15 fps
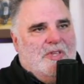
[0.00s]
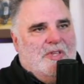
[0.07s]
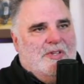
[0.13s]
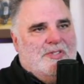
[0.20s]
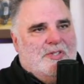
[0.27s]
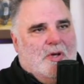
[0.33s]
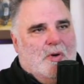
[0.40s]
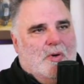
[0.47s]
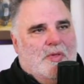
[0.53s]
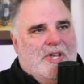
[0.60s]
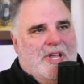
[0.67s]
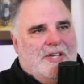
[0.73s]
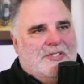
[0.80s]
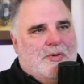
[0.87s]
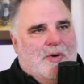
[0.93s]
So the
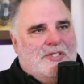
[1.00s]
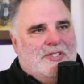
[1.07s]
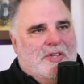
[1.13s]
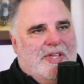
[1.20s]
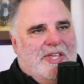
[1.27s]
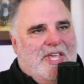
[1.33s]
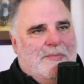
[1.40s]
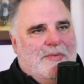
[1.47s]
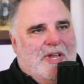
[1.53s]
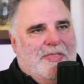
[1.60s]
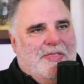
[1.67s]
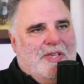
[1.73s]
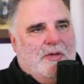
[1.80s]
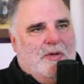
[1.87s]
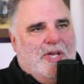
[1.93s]
next question that came in, I
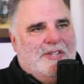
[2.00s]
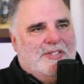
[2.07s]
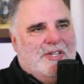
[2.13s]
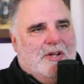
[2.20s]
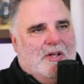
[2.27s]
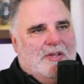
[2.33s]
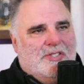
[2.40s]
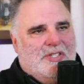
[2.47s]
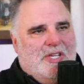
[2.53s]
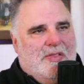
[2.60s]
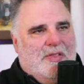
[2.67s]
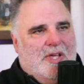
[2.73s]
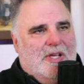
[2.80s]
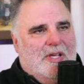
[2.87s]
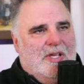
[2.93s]
think you guys can all see
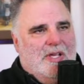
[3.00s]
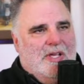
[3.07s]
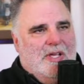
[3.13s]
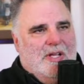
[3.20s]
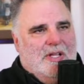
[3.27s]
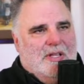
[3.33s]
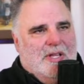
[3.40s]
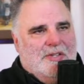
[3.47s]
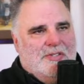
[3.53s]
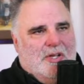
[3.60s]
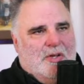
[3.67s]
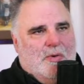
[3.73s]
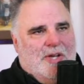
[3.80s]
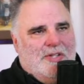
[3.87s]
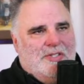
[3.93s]
the list
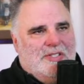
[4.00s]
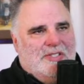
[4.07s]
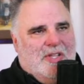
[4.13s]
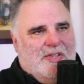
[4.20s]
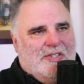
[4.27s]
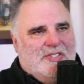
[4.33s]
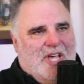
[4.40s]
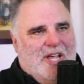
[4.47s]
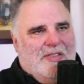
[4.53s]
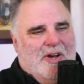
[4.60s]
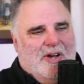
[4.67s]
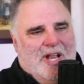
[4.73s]
of questions on the side there.